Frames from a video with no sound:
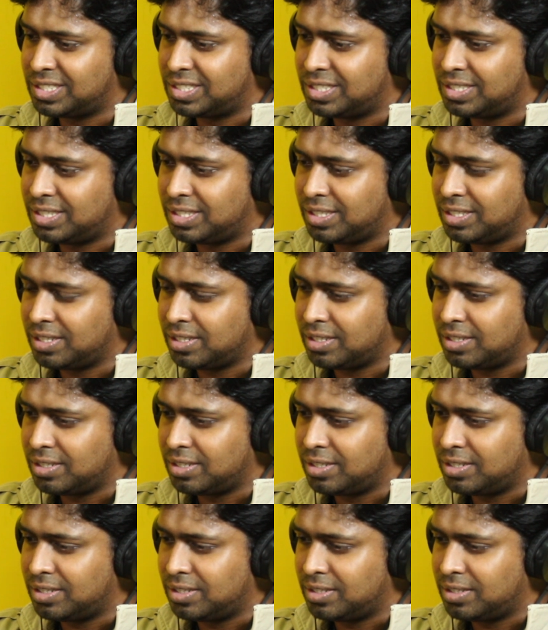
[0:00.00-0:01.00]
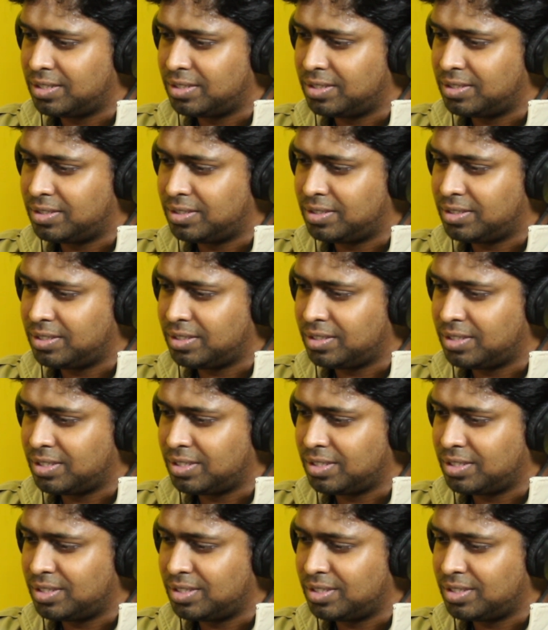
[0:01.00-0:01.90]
[no speech]